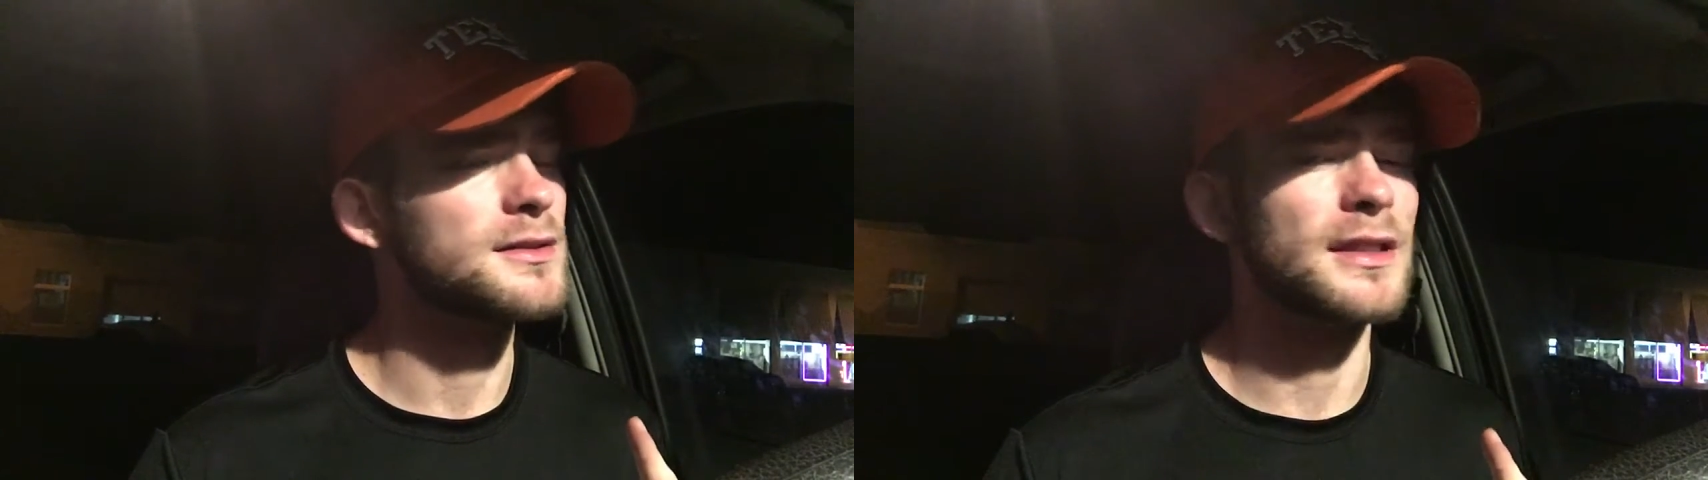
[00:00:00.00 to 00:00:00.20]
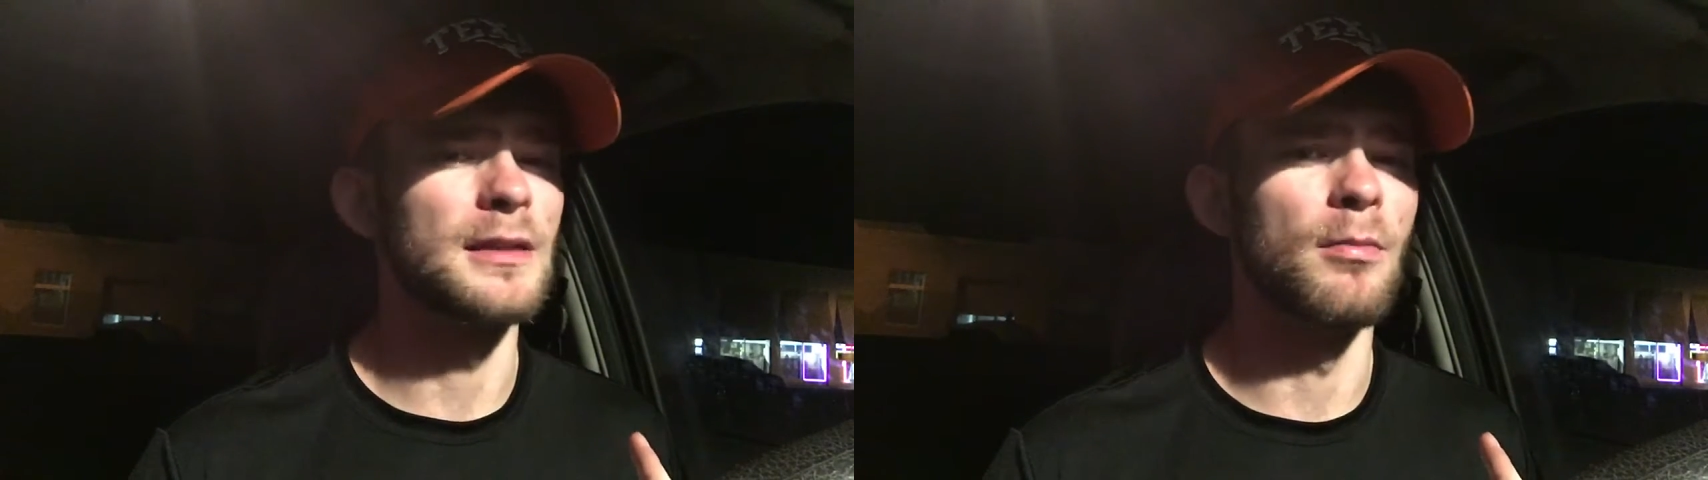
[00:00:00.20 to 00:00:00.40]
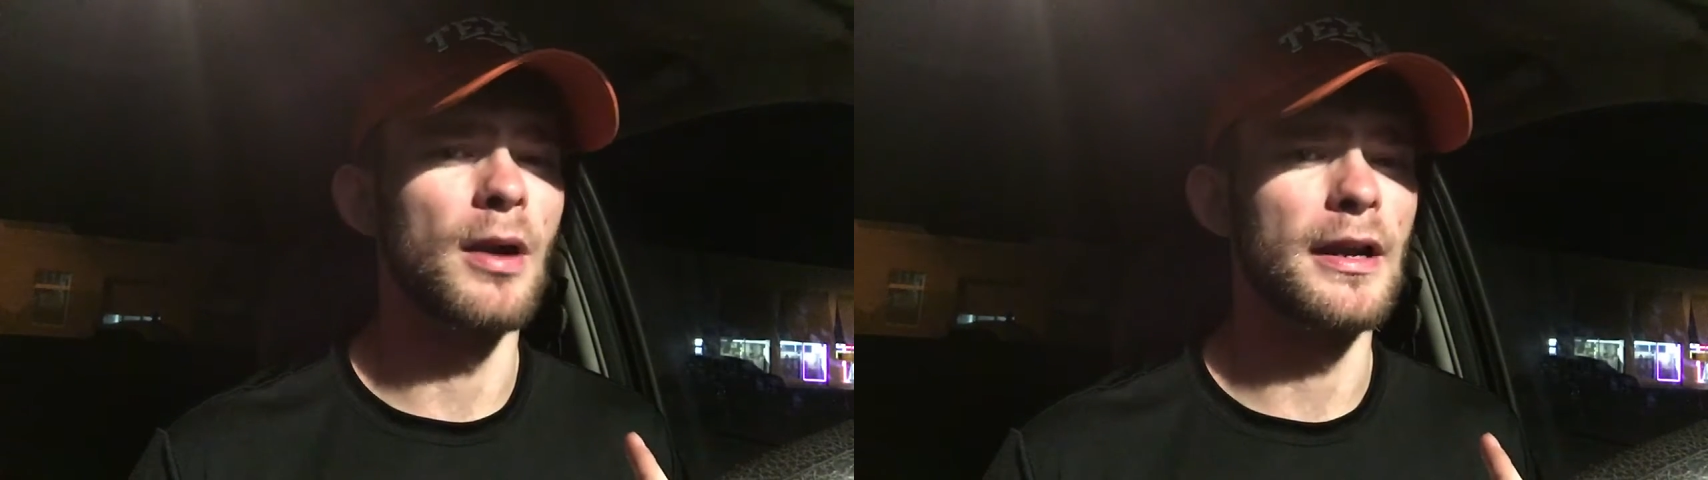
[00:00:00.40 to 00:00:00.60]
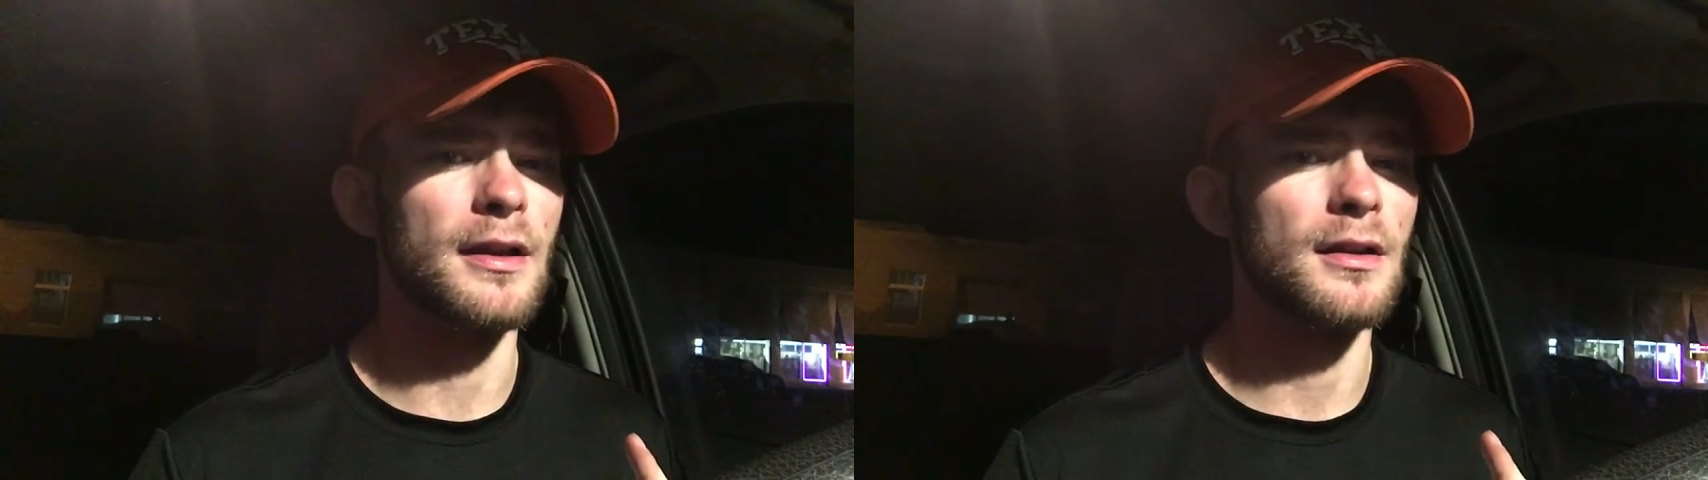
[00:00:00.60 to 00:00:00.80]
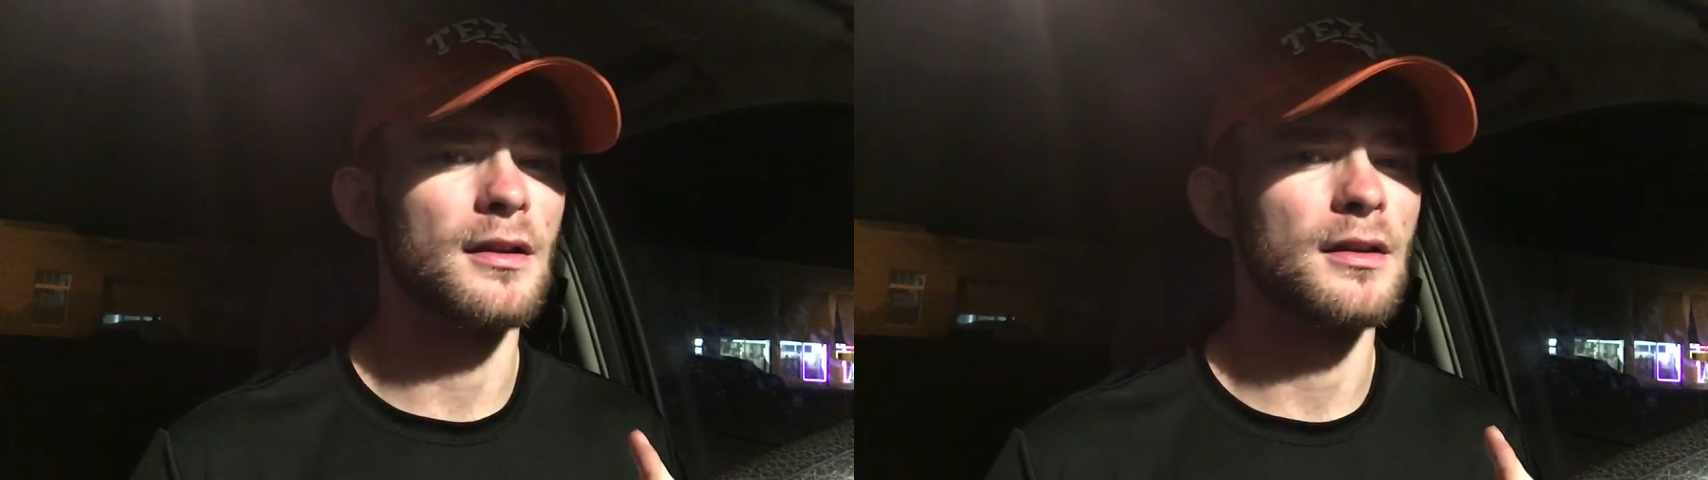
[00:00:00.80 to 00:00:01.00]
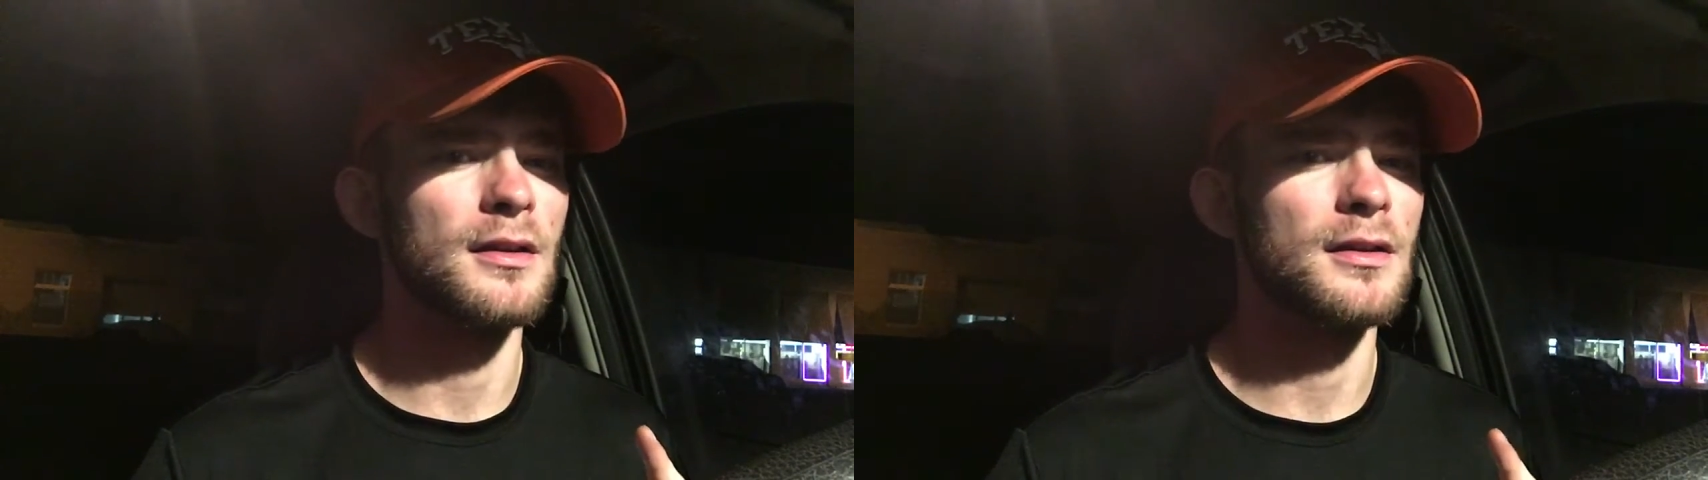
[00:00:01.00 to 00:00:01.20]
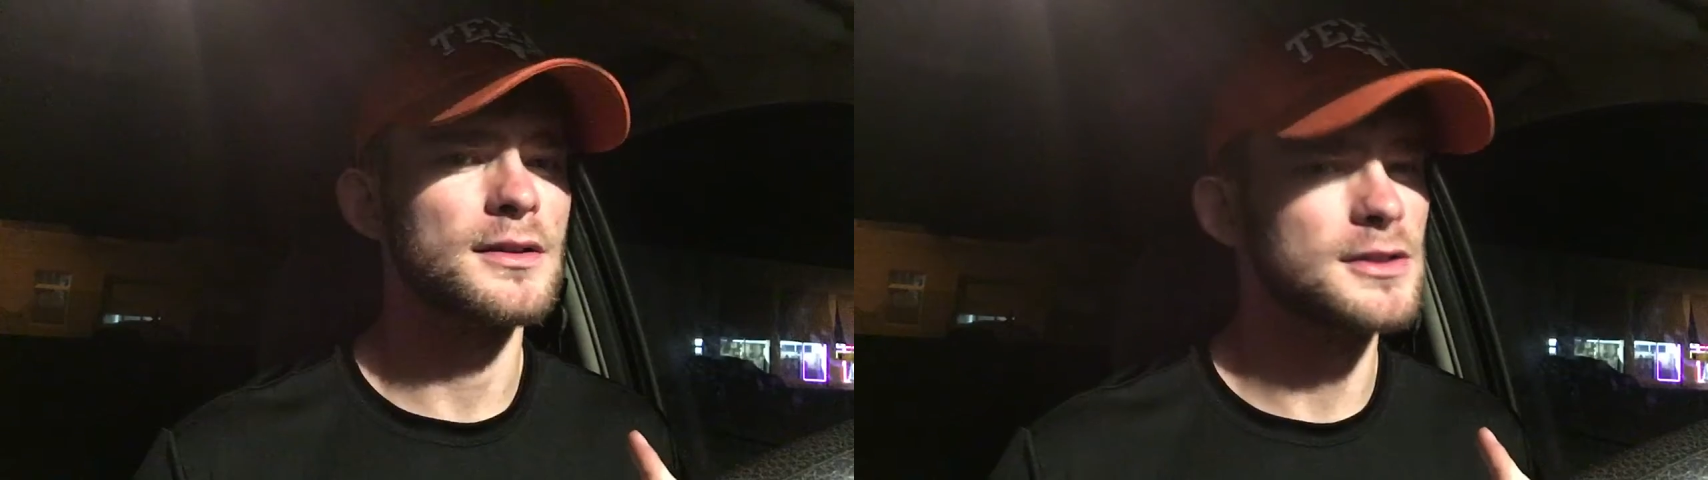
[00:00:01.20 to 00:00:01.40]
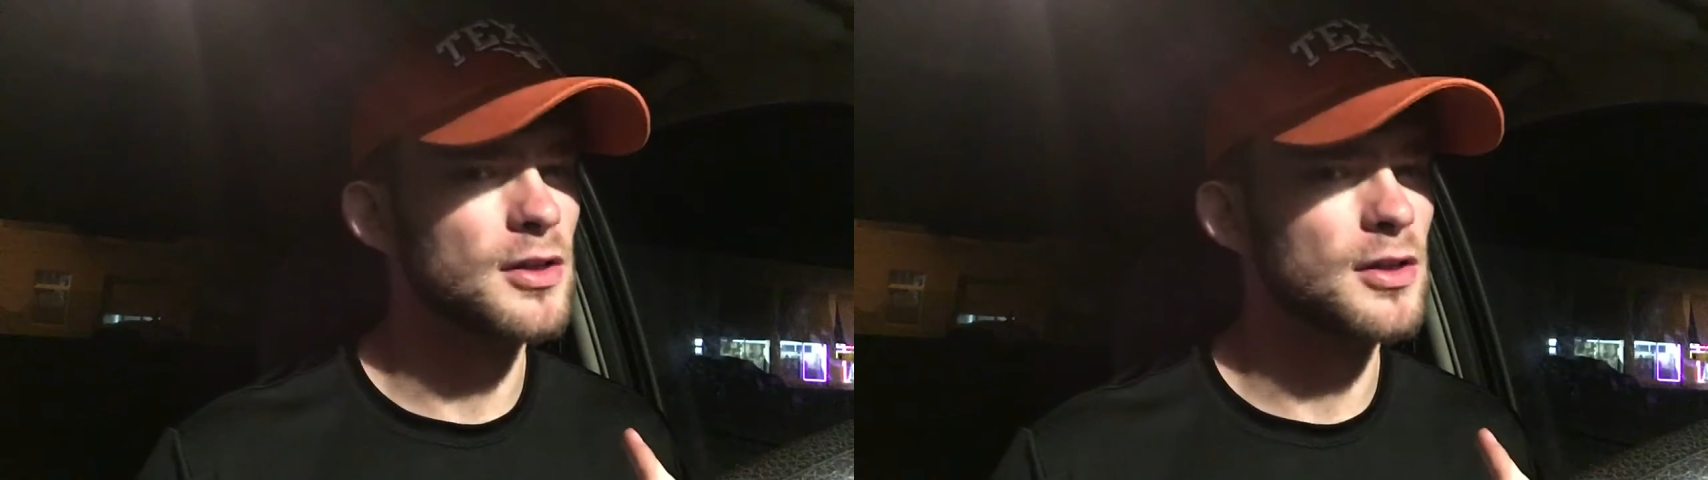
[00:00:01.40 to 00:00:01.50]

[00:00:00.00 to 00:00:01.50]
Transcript: take a break because